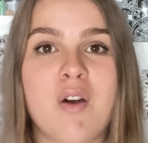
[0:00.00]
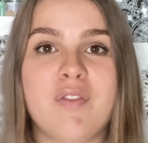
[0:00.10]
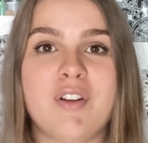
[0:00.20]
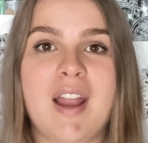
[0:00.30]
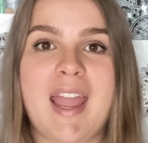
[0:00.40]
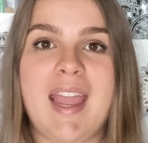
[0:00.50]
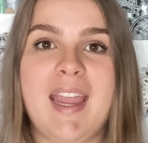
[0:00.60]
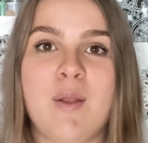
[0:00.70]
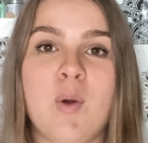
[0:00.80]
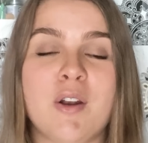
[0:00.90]
offer
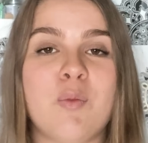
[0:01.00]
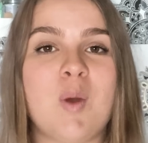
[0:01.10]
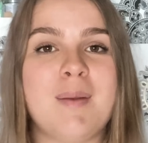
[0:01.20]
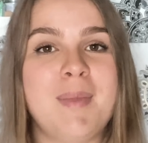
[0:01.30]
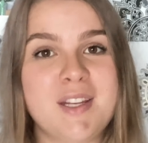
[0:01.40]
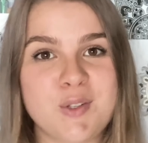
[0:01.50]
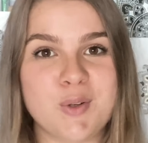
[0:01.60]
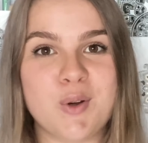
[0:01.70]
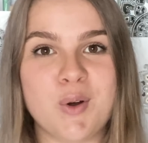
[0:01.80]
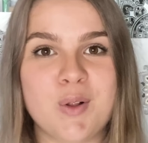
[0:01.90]
a one-on-one mentor
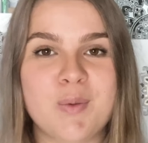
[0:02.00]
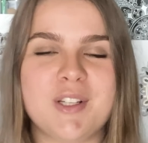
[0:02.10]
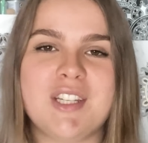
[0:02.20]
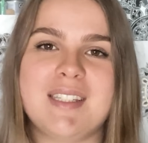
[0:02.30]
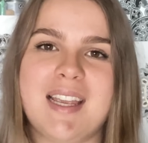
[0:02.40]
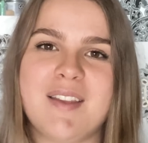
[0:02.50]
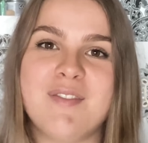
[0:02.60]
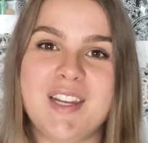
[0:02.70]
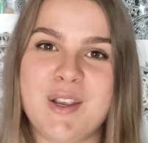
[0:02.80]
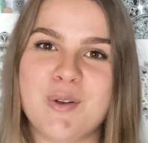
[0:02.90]
call, which is like a
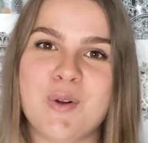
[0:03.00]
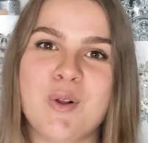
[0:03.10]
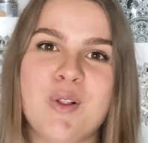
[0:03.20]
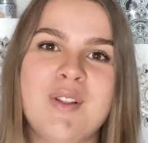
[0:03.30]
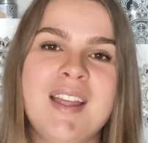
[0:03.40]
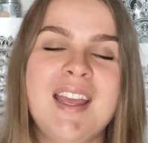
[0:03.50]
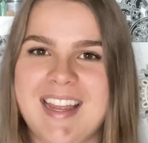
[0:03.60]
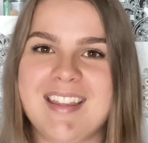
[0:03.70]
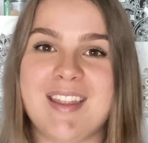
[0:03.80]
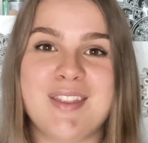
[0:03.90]
video call,
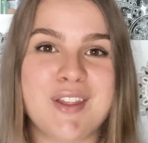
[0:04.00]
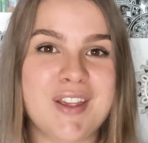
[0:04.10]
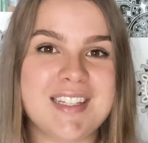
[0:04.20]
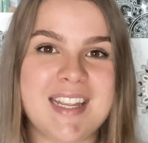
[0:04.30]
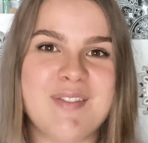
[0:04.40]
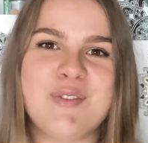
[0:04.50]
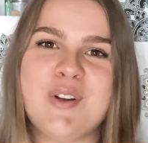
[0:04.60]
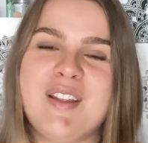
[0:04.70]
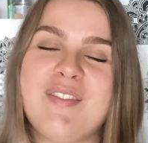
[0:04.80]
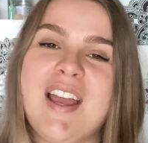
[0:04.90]
either 30,
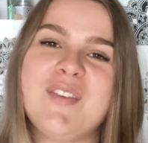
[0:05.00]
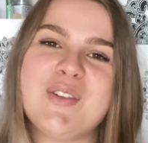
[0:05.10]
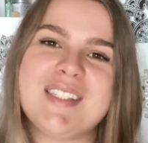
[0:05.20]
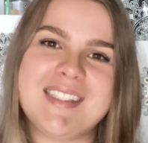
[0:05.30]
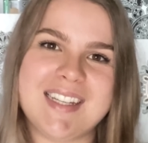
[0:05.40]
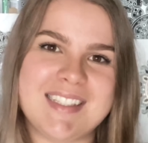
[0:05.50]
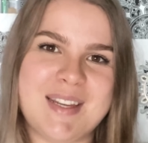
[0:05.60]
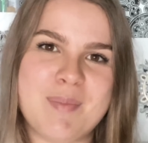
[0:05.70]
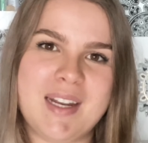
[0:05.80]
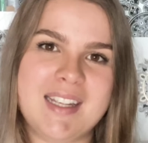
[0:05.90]
45 or
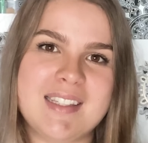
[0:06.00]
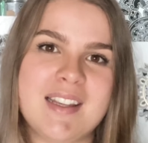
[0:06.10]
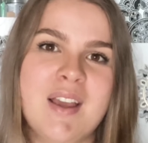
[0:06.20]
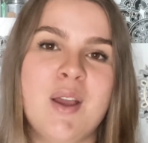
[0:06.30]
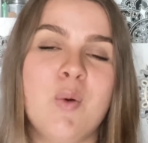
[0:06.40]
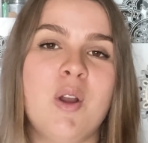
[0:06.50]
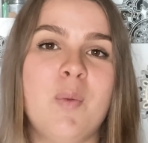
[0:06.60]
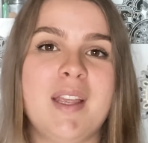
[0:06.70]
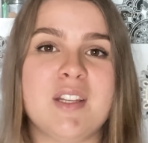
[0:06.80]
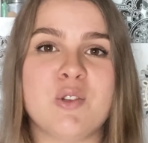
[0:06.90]
60 minutes, where
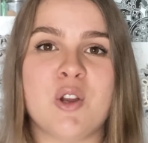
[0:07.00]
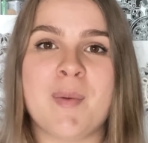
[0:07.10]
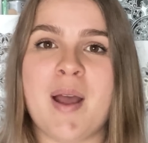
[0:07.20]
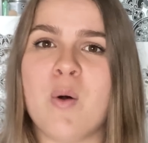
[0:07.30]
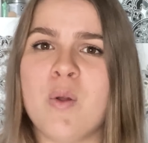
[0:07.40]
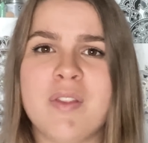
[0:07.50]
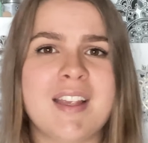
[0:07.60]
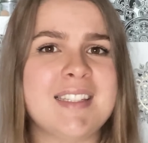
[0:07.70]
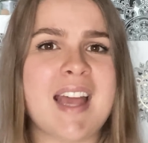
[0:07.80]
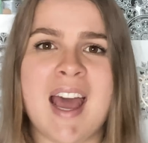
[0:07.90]
we can talk about all
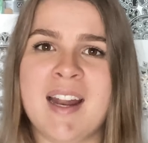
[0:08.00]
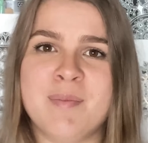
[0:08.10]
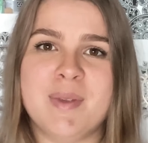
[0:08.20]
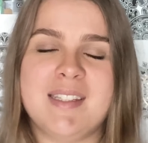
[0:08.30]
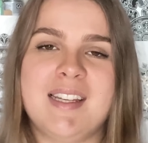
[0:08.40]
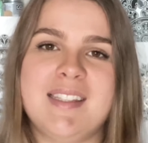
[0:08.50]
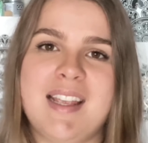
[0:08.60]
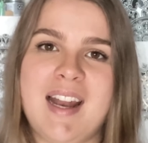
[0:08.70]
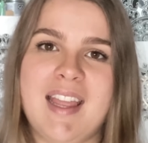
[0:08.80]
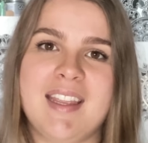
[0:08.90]
things art and business,
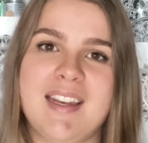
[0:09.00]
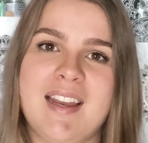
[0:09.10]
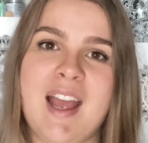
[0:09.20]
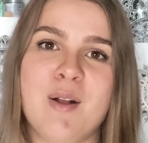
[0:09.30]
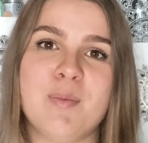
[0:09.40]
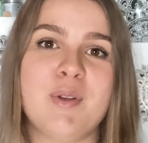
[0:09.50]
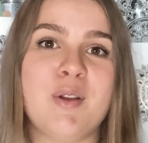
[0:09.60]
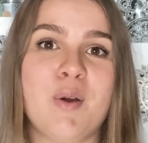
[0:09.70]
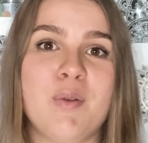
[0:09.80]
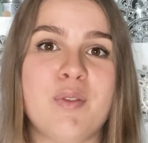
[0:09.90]
and I can help
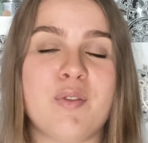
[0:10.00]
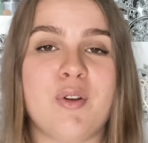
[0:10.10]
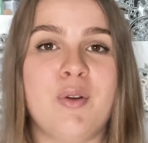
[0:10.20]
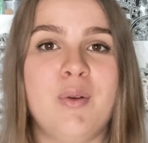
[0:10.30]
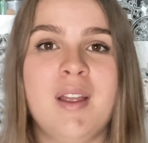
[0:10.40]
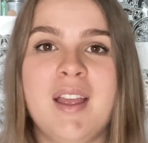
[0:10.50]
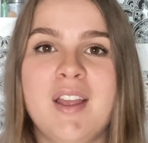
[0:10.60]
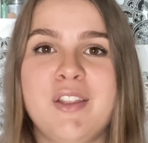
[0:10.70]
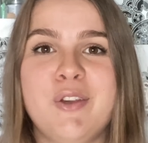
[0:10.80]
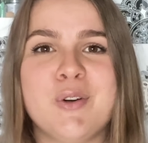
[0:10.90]
go through
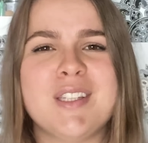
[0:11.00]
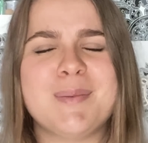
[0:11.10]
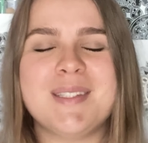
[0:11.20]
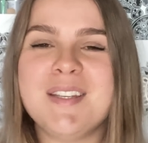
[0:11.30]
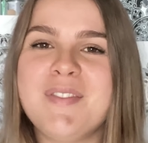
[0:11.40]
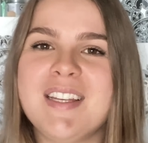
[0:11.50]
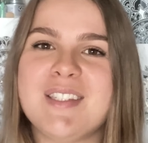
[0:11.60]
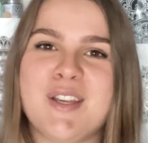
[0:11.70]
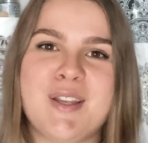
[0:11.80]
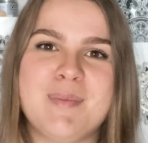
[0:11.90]
your specific
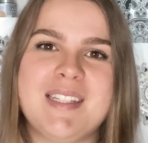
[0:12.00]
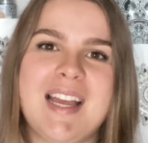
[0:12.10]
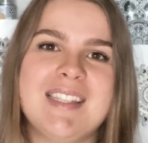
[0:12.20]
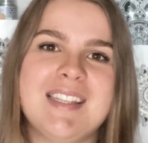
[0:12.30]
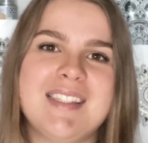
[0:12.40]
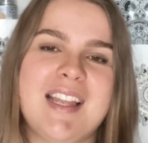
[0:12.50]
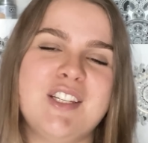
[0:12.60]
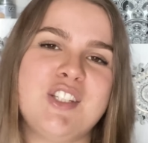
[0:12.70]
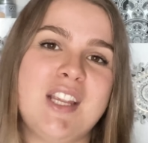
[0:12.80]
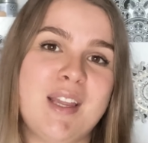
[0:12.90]
circumstances and
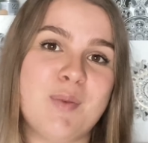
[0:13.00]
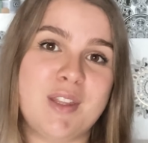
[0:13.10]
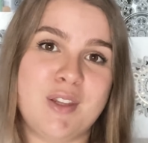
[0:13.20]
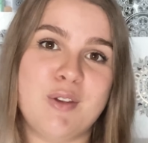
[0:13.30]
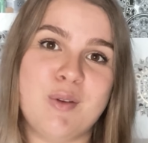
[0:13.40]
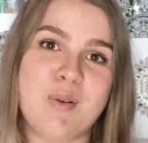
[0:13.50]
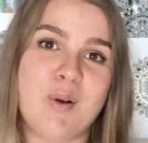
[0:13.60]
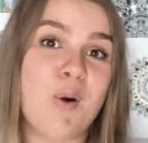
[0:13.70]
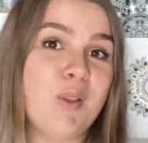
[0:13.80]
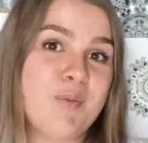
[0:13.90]
share with you
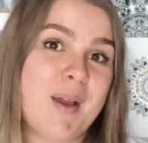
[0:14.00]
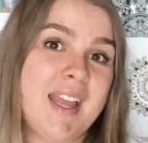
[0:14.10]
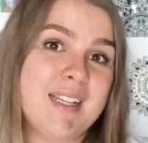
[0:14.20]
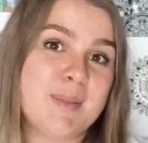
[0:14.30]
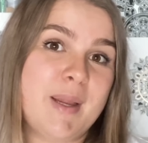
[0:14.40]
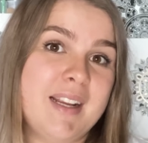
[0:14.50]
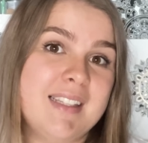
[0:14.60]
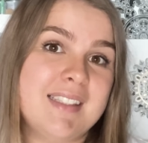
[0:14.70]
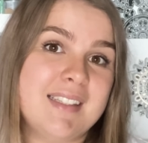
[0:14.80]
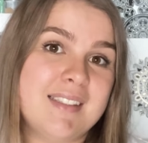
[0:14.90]
all of my
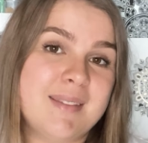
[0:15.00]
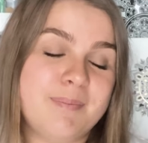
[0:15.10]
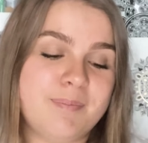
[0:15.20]
experiences.